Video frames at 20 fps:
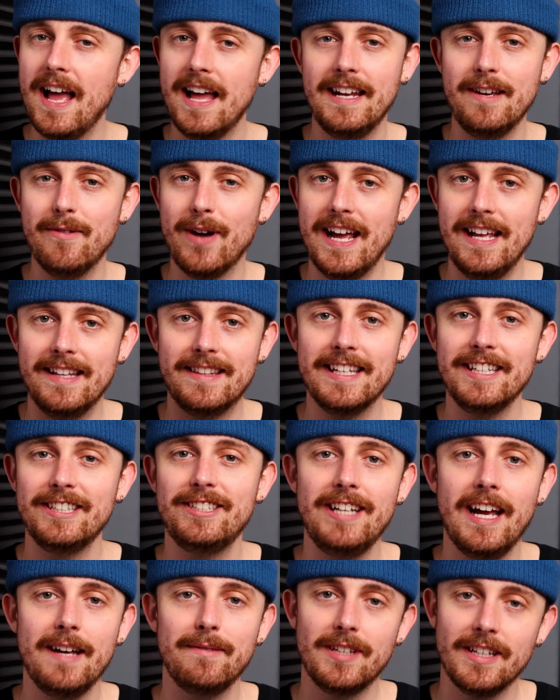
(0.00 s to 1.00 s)
anyway, this
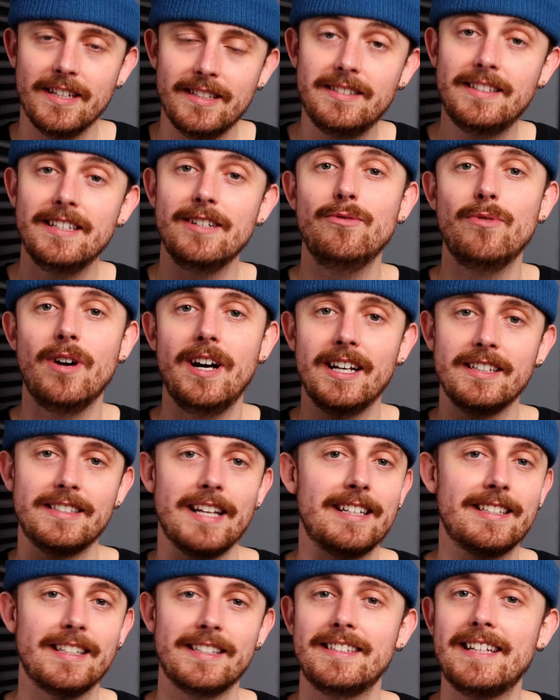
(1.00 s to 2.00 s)
chapter still works
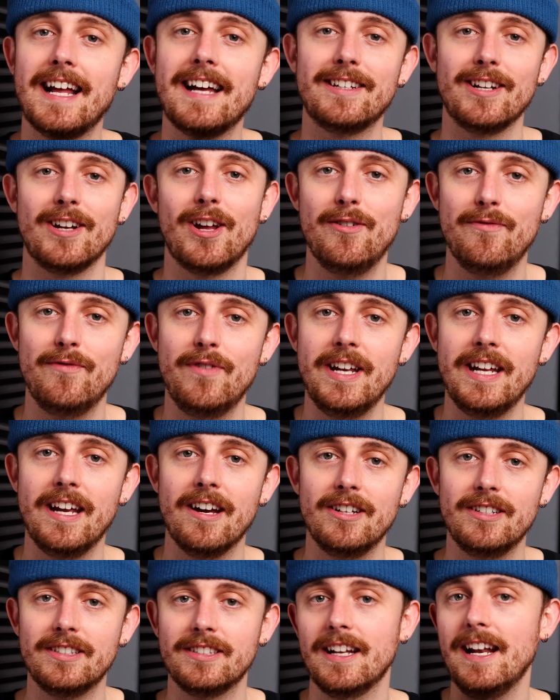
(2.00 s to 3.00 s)
as a standalone
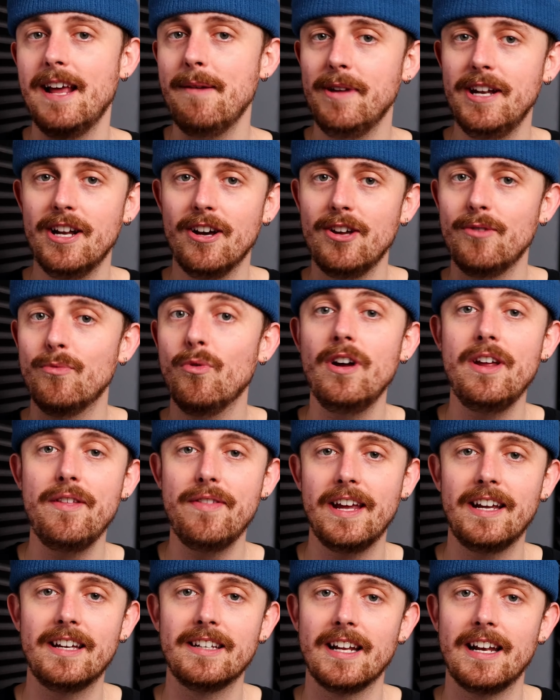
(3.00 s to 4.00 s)
video, so let me know what you
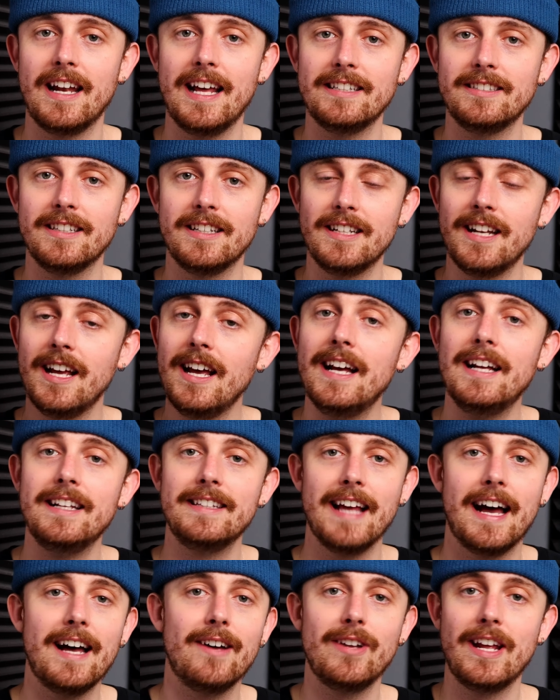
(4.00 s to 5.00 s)
think of the lesson
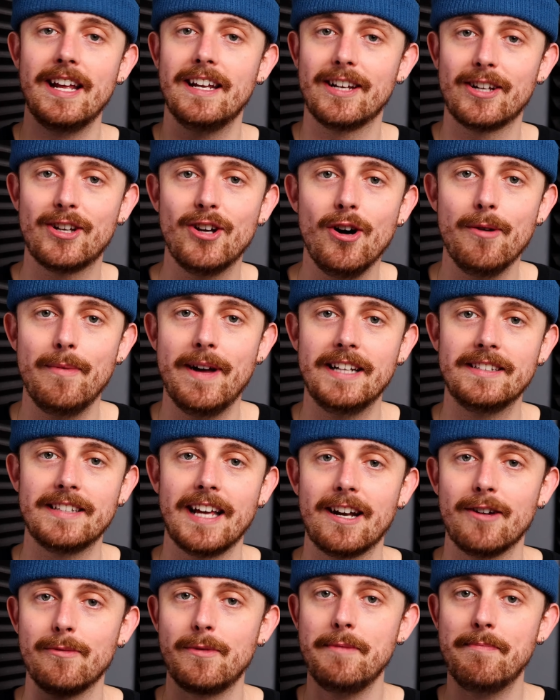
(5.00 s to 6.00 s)
down in the comments,
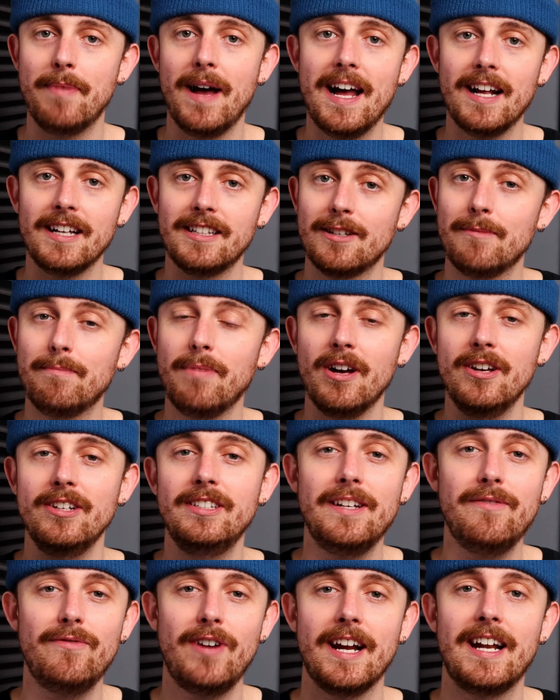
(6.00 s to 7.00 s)
and I'll be back to
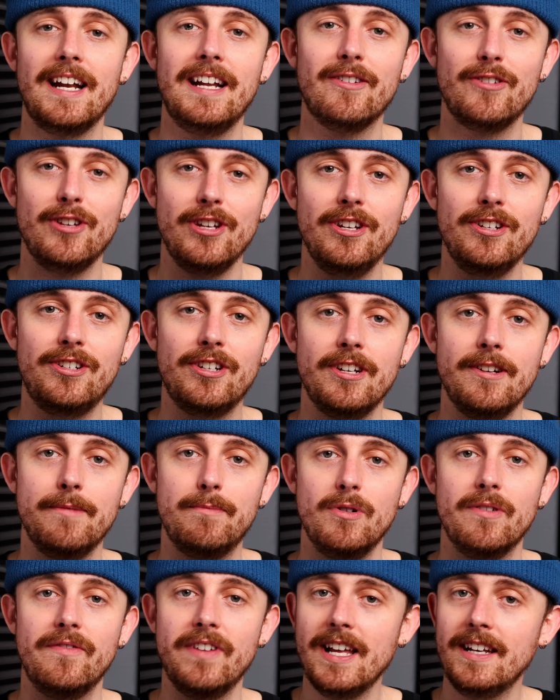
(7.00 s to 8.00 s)
posting regularly on YouTube
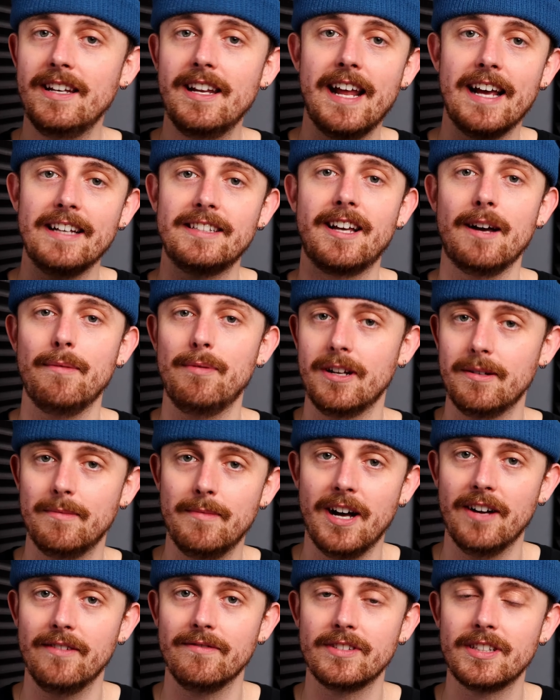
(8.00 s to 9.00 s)
within the next couple of
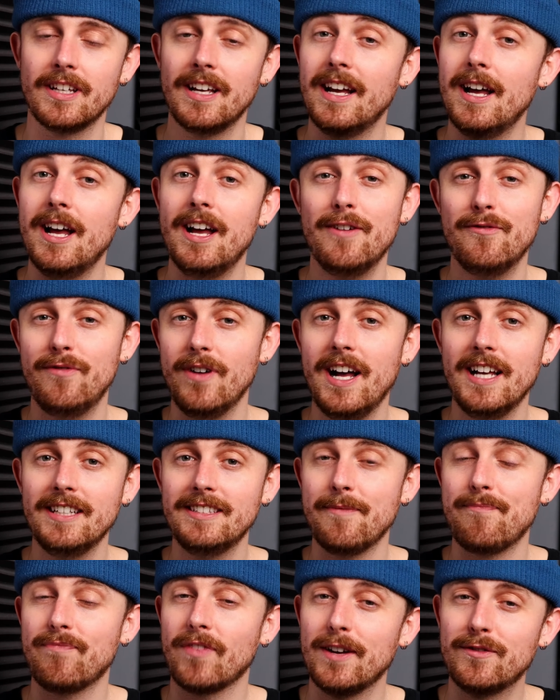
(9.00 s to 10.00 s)
months.
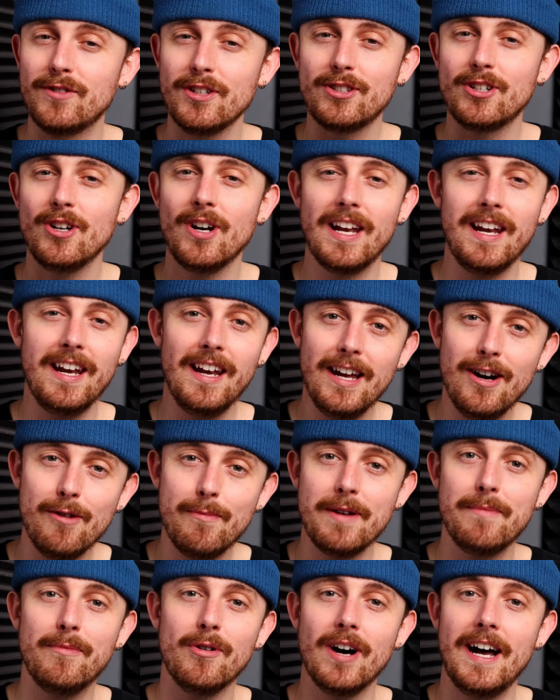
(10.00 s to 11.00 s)
First, I've just got a little
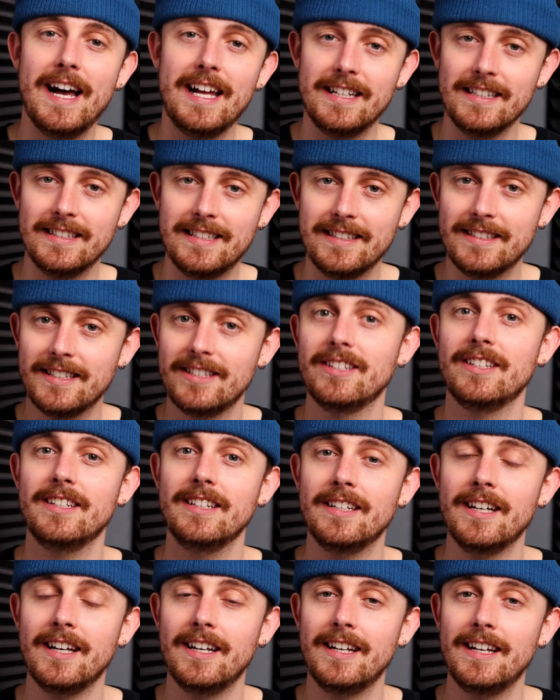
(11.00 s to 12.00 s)
bit more editing to do.